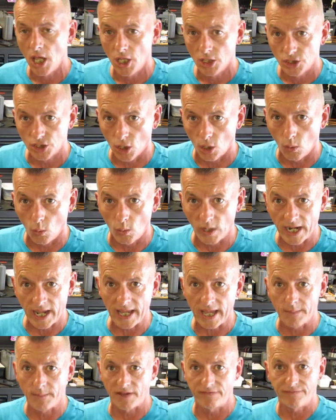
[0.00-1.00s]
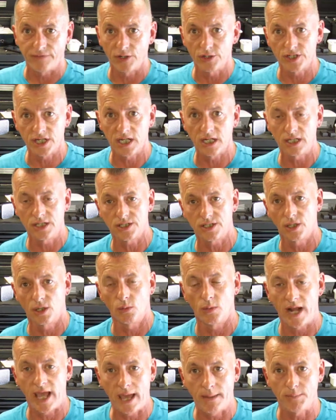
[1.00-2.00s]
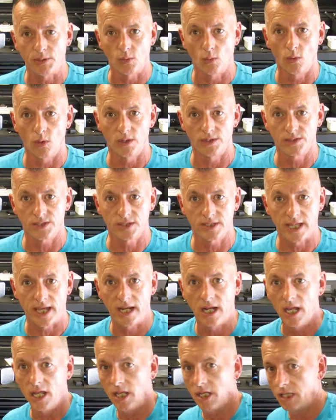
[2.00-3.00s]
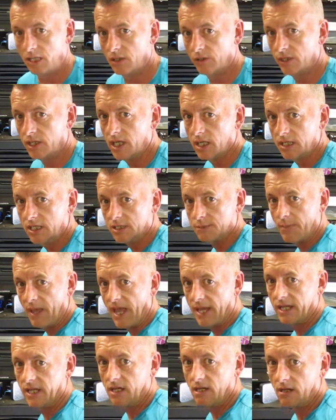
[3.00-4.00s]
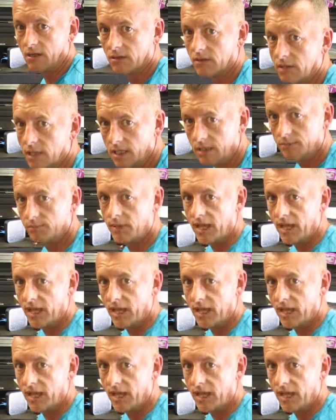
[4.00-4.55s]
So when I got my first kidney stone, what happened was that, you know, your kidney's back here, right?